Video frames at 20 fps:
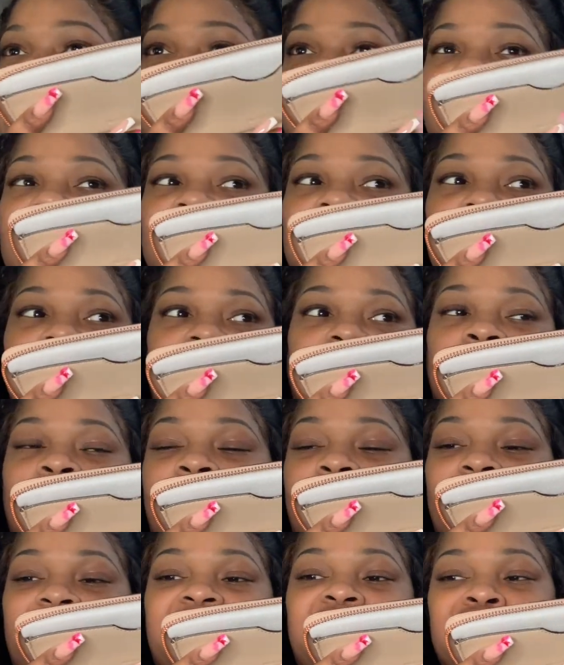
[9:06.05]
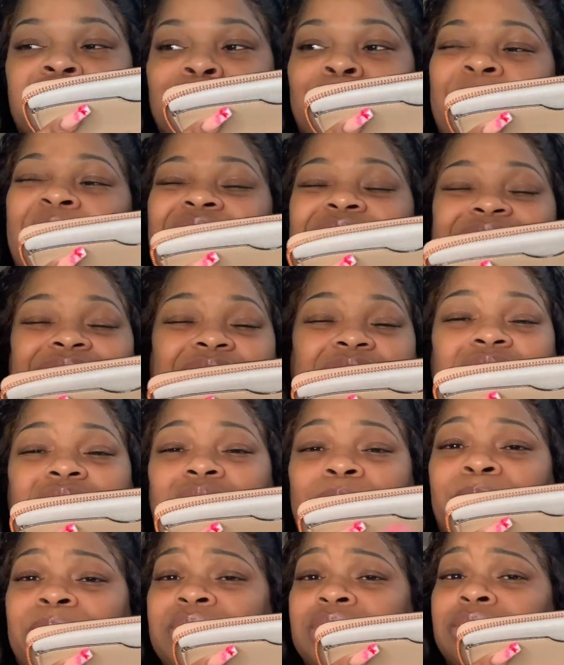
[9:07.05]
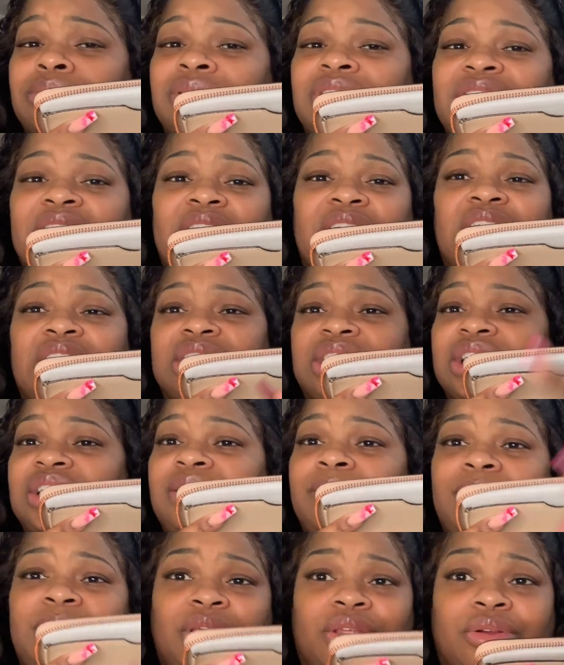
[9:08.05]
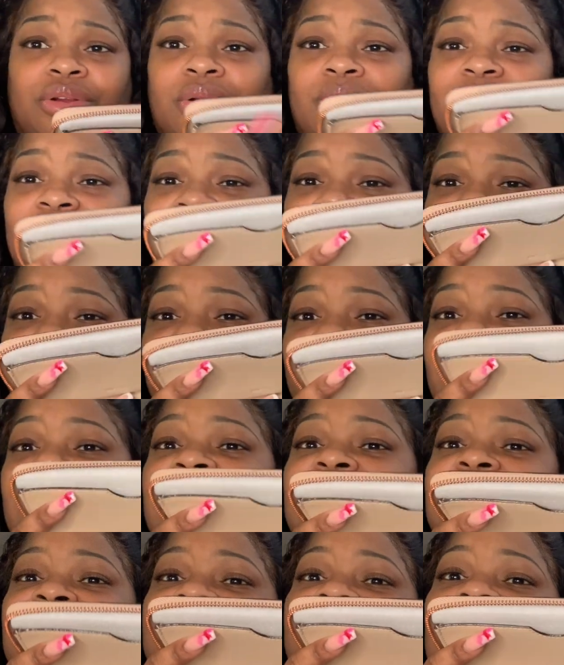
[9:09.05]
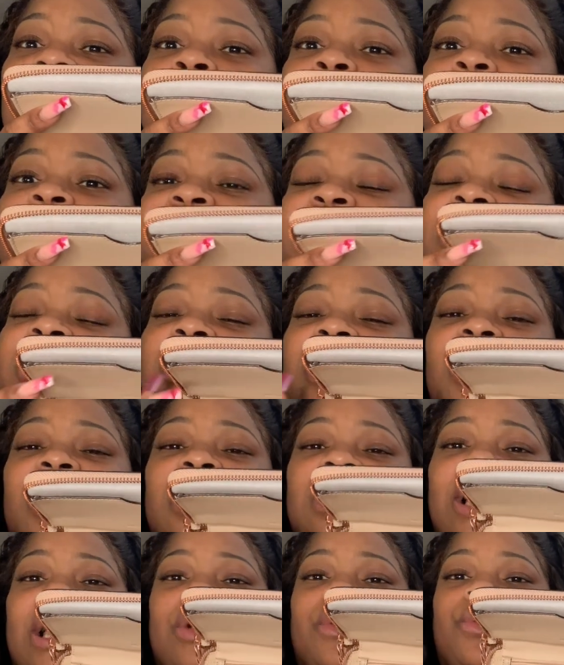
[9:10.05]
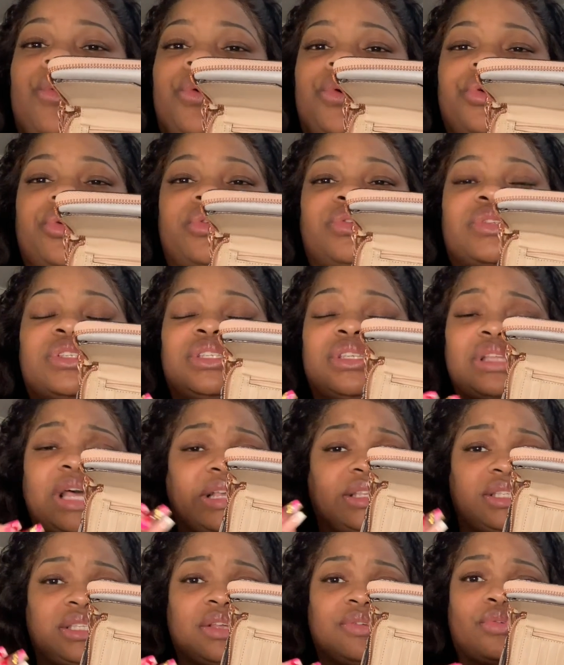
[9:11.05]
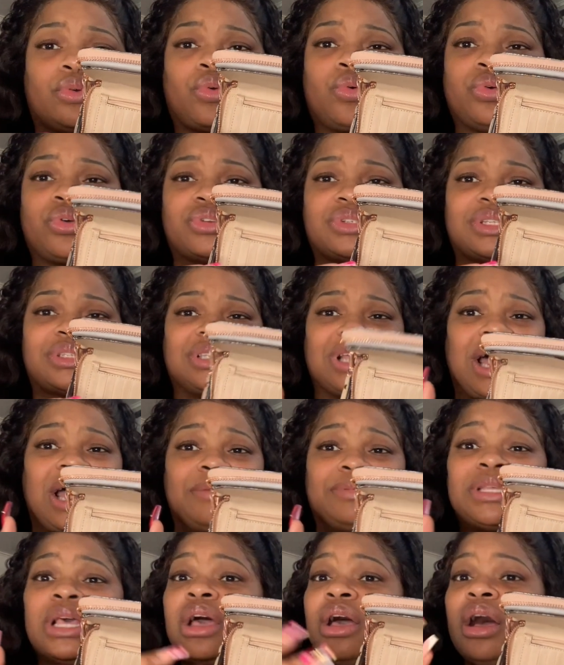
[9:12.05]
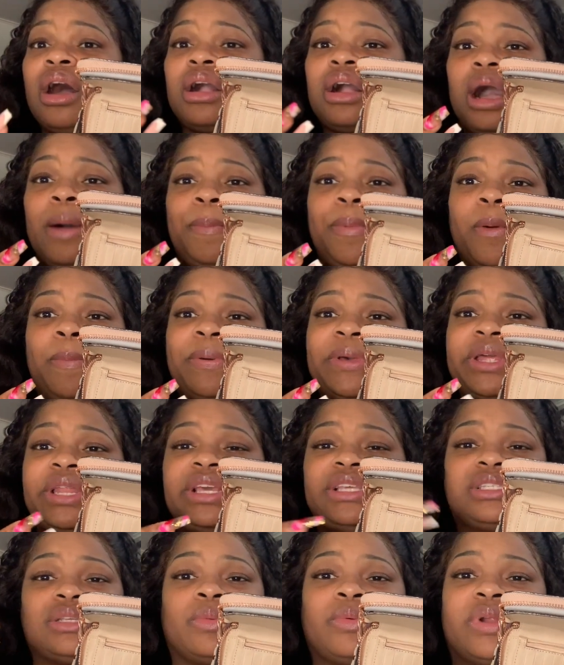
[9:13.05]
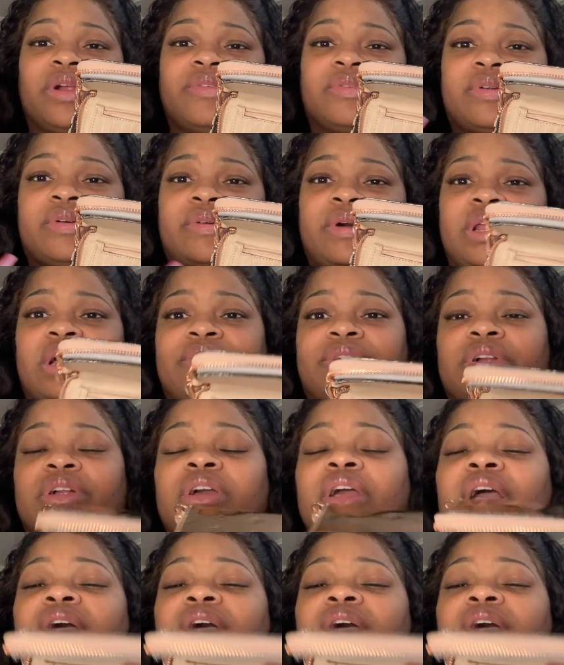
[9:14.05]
need like a parking spot and I need to put some change in the meter or whatever. So I mostly carry like quarters and like silver quarters and dimes, a couple pennies or whatever, whatever.